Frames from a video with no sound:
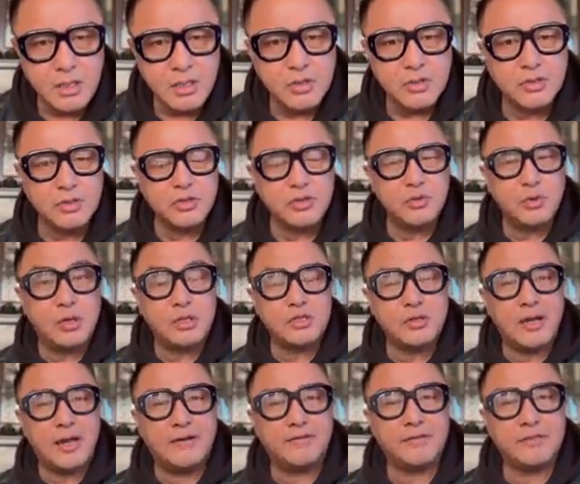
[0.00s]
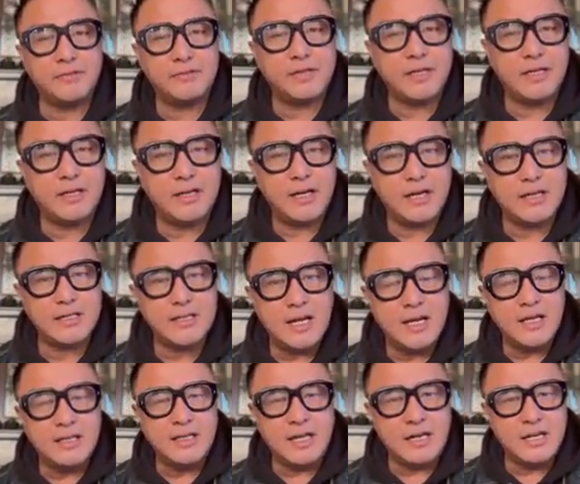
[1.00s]
So you also have to realize
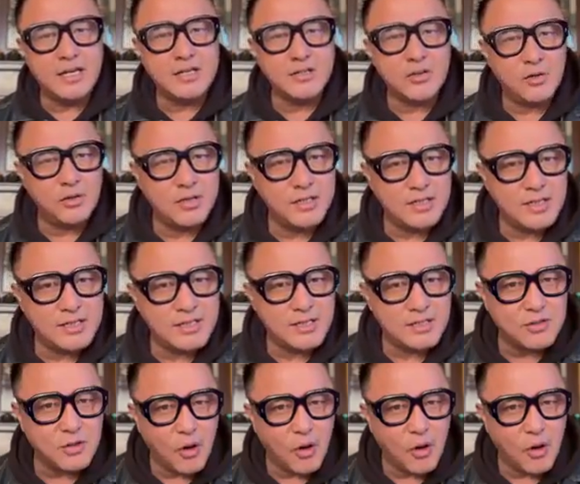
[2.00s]
that His Holiness is